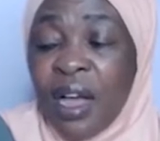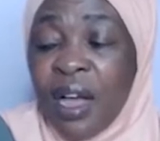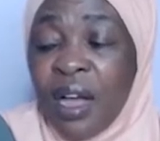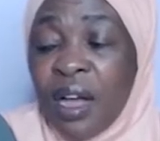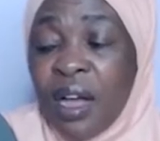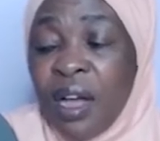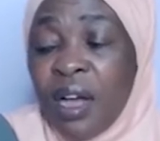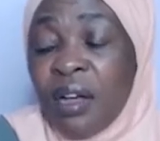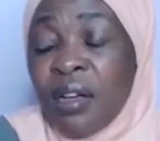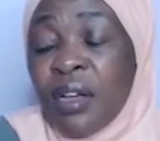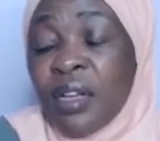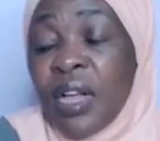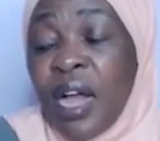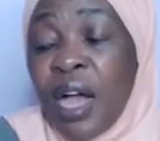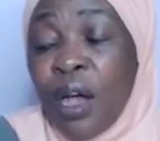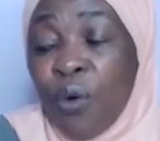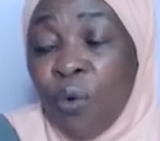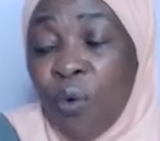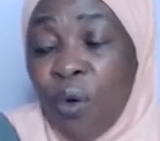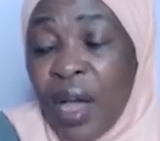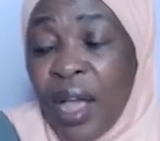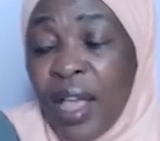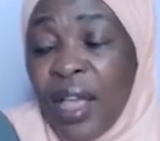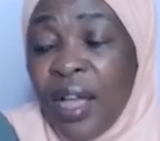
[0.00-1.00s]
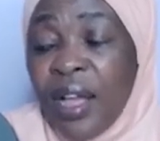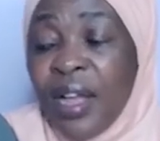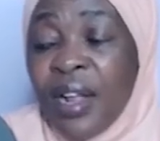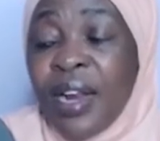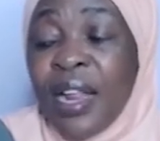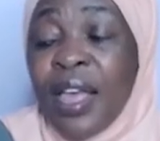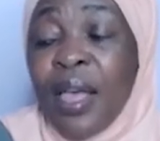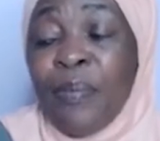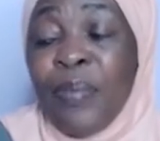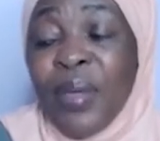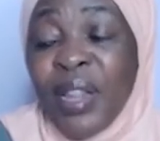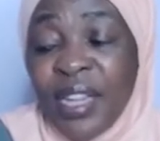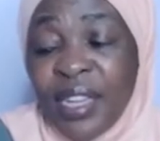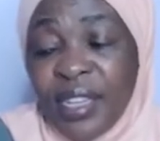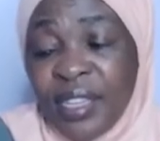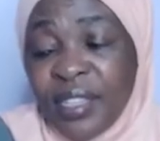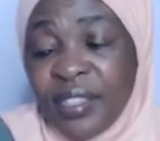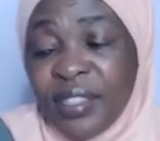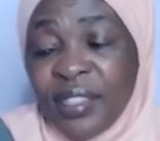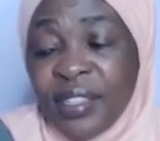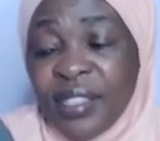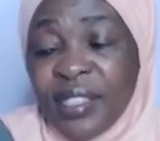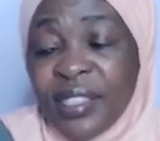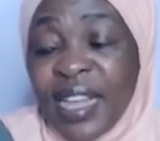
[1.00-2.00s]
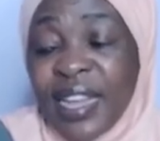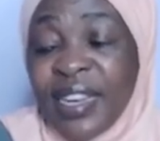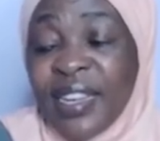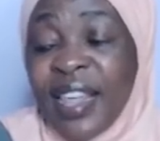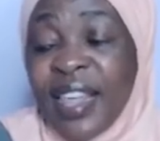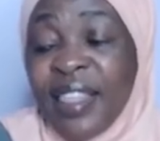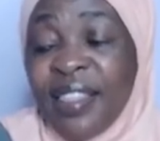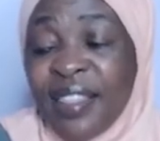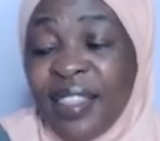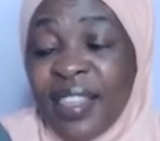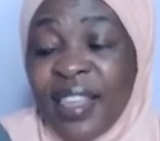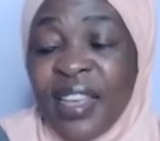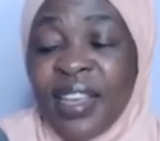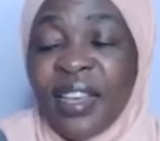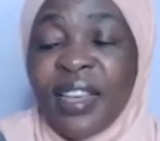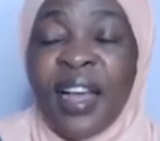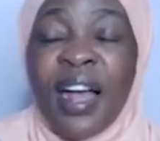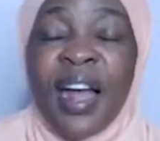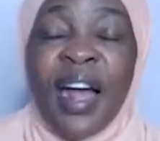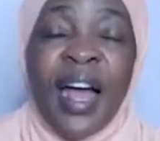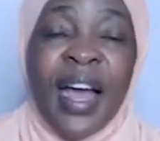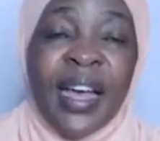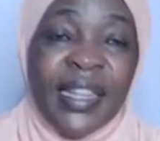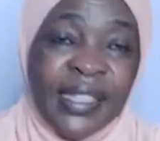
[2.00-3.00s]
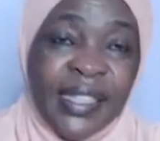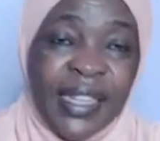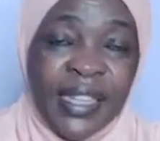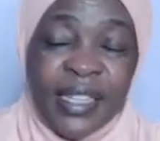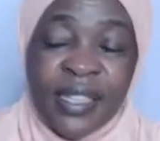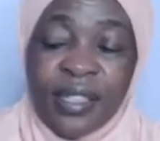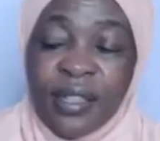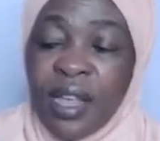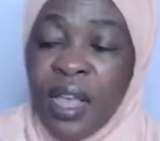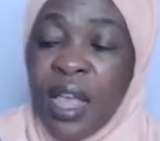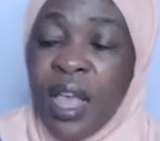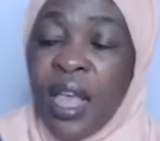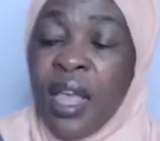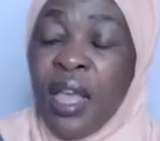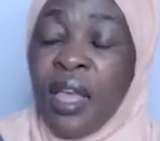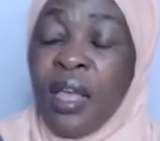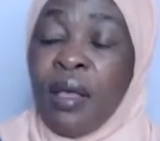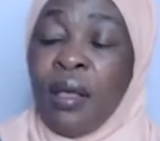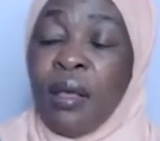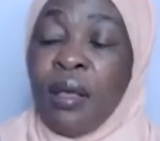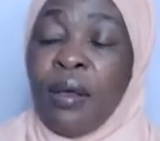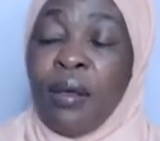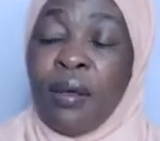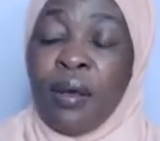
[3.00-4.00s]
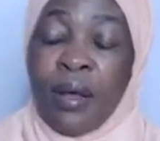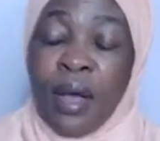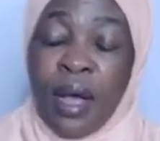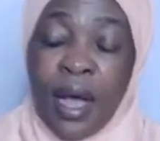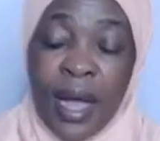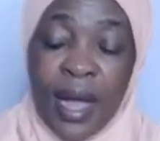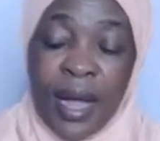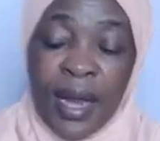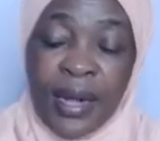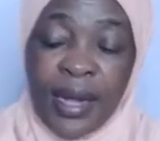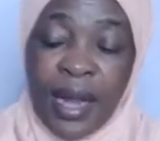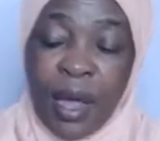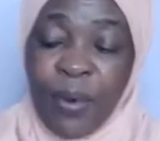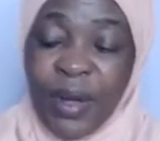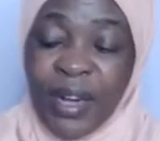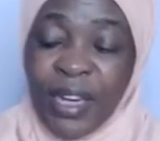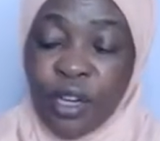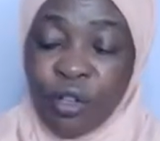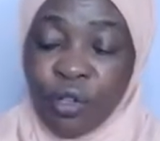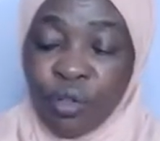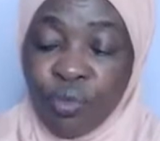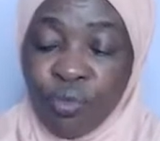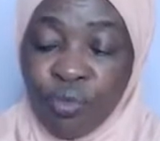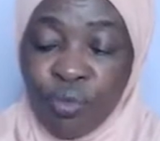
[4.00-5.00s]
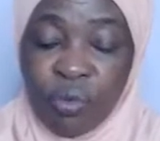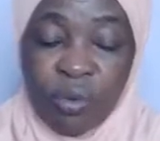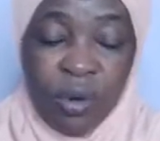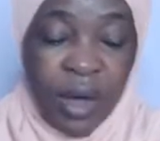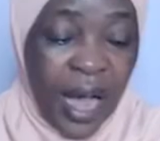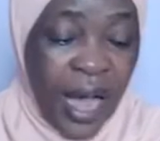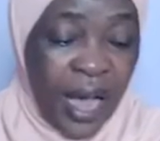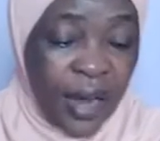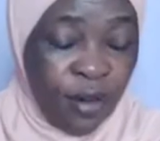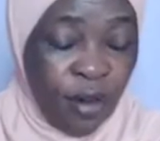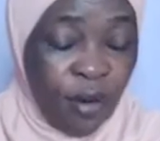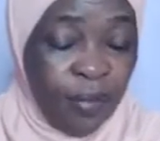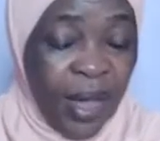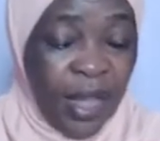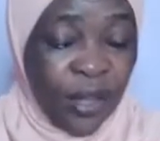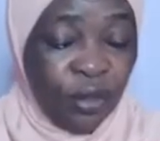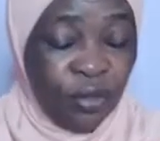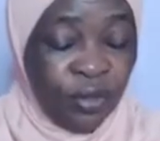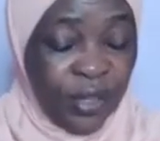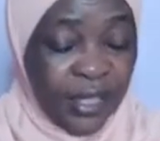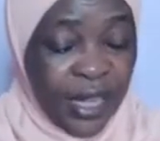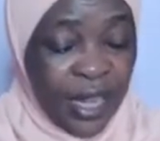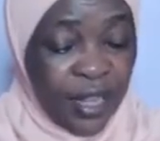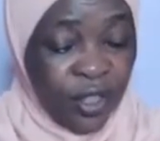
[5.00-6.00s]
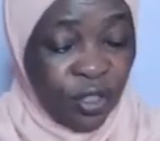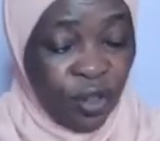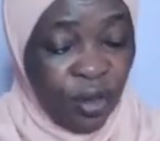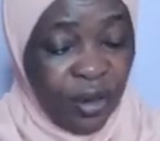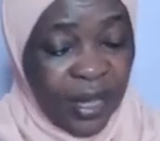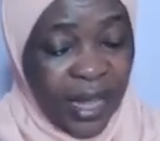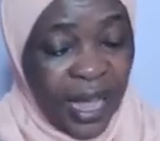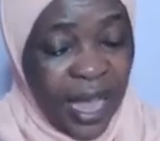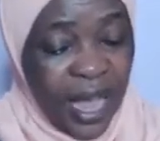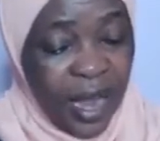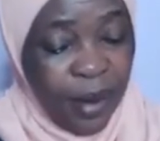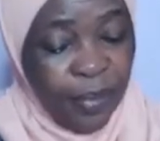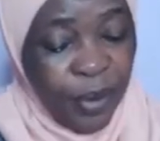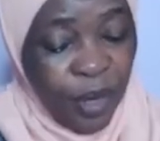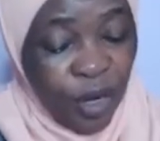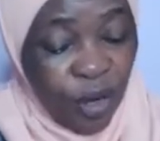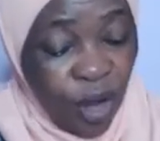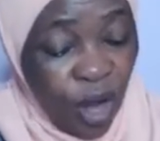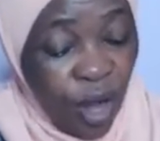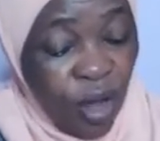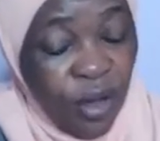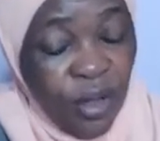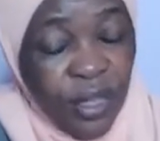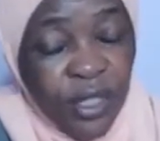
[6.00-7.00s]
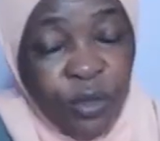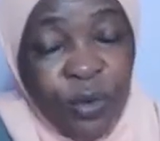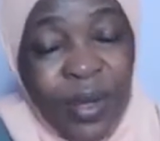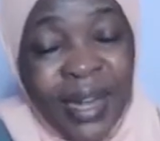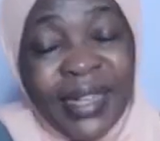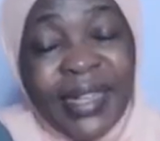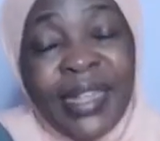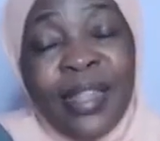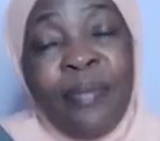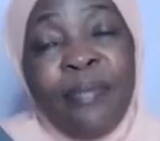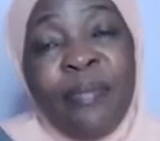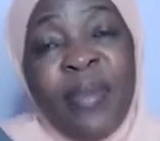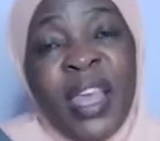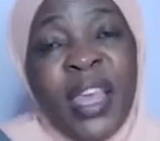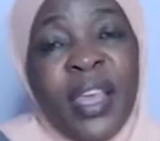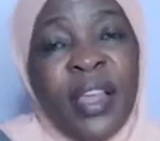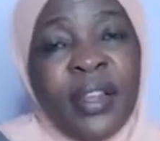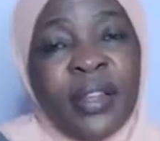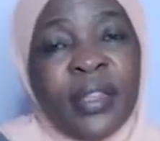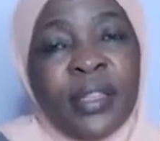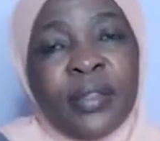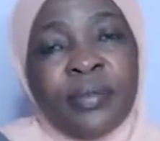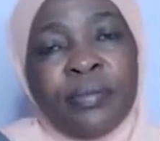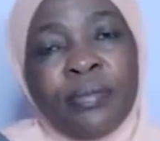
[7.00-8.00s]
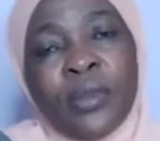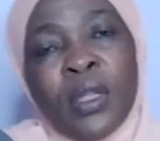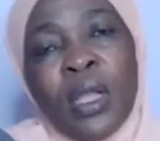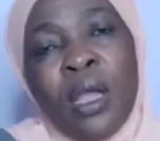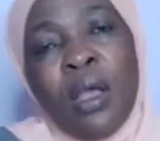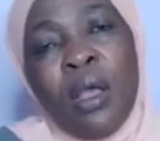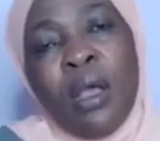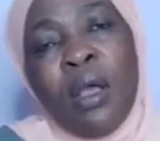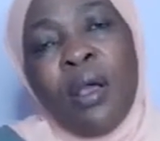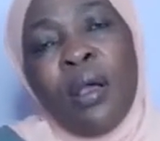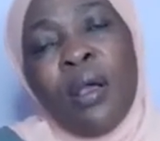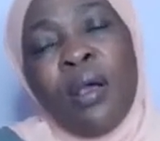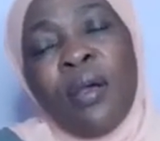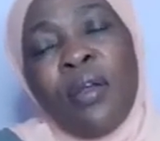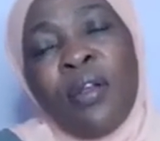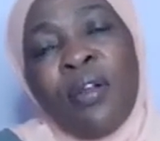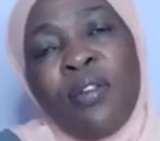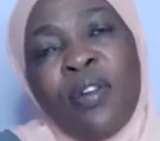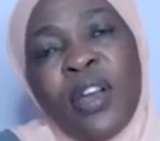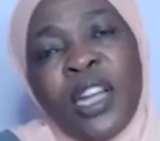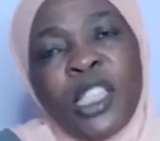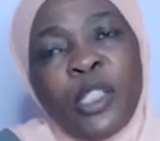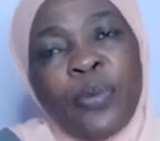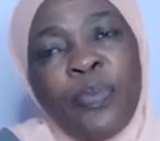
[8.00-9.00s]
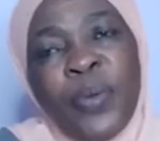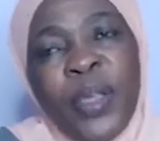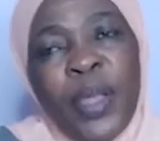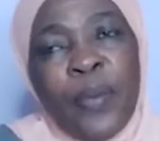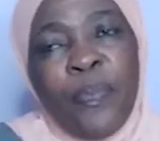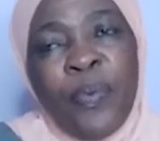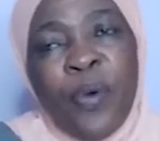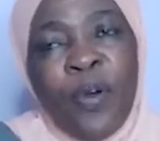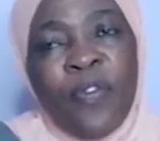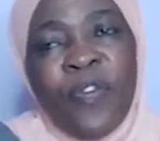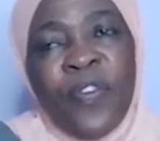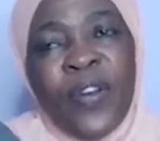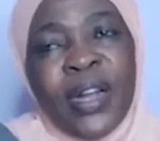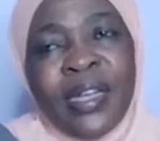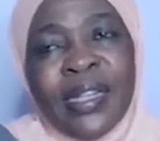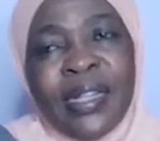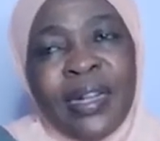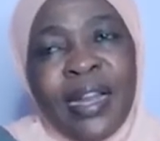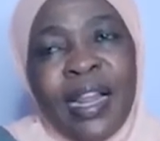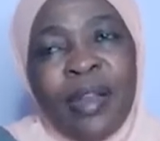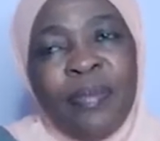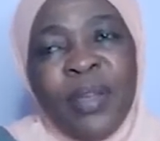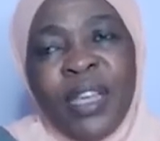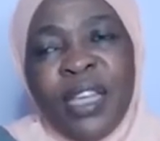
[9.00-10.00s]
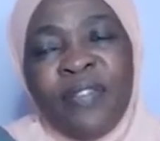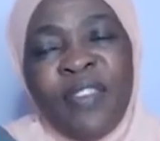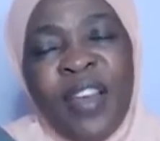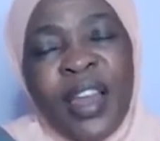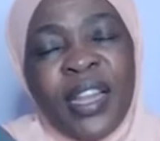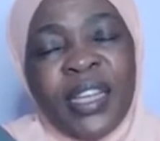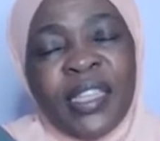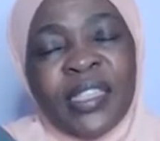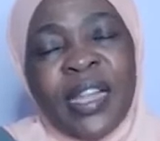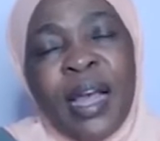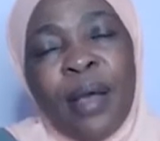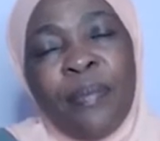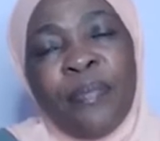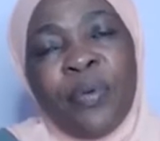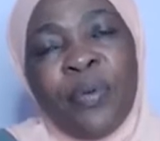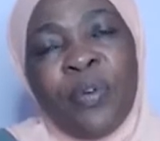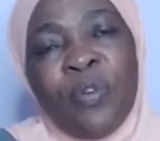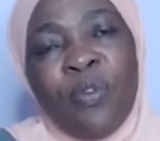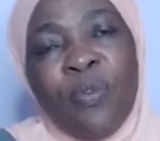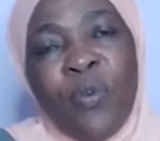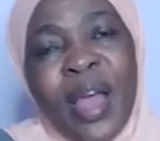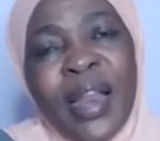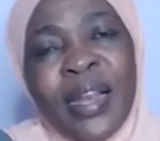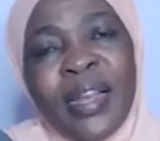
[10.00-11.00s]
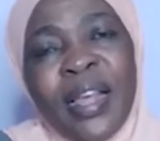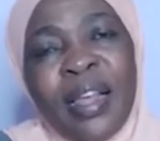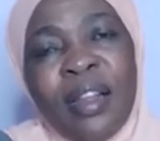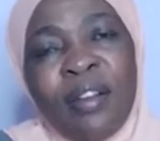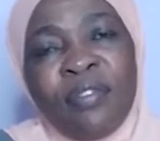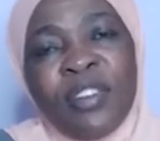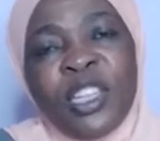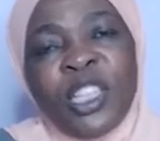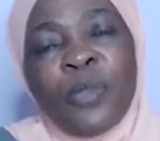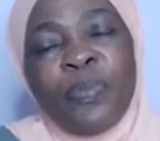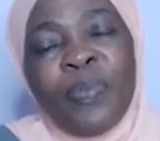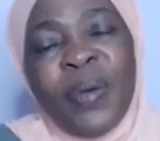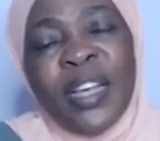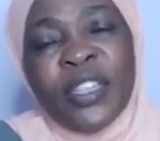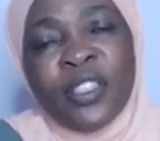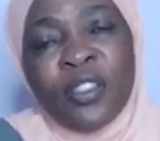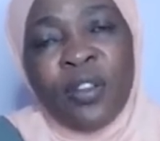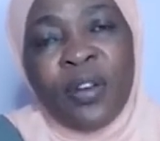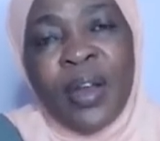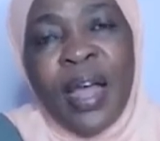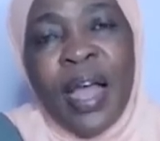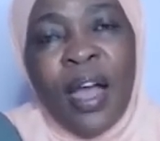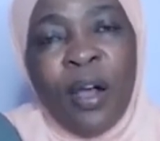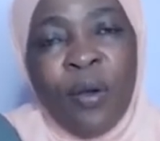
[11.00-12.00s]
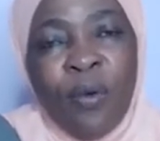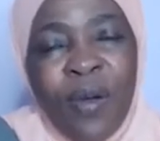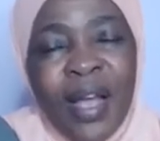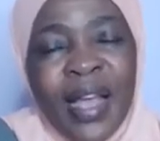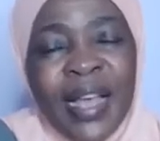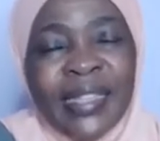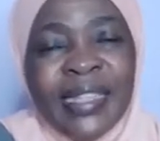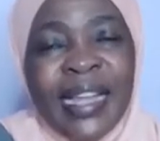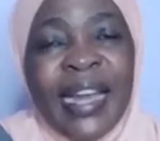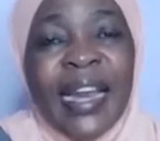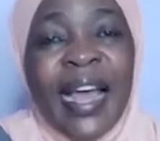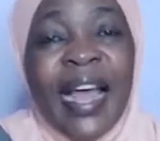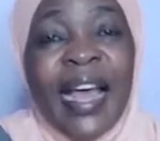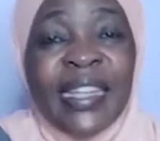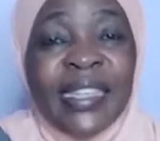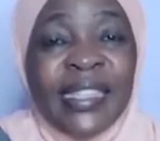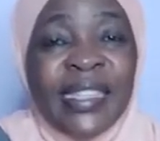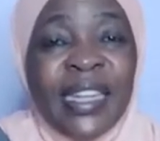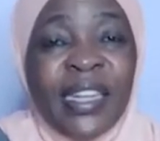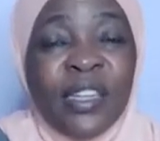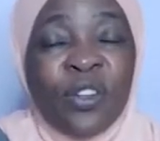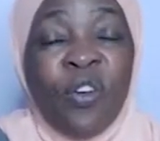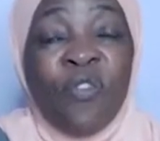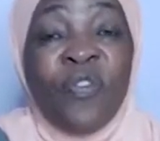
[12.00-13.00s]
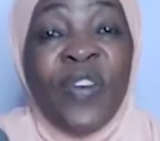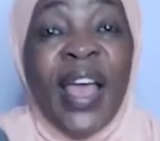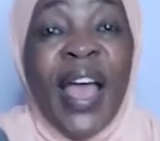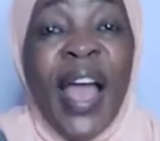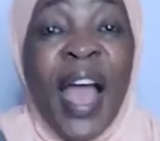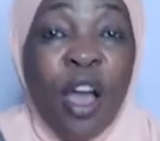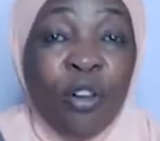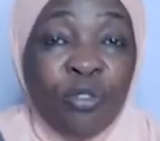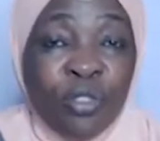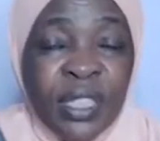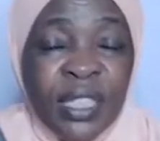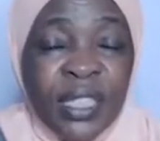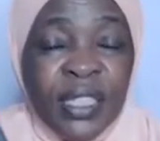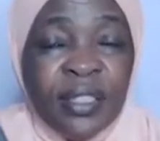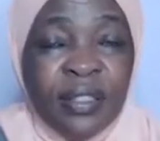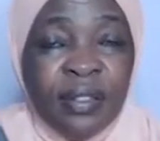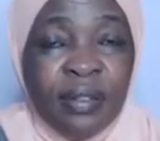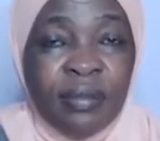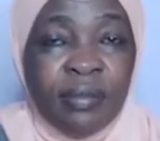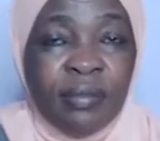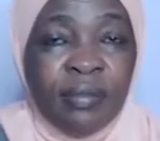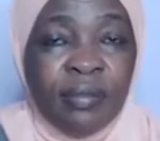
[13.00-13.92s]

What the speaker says: acquire liabilities that they think are assets. And I wanted to add on my 2 cents on that, because what he means, rich people, let me give you an example. When a rich person acquires an asset of a house,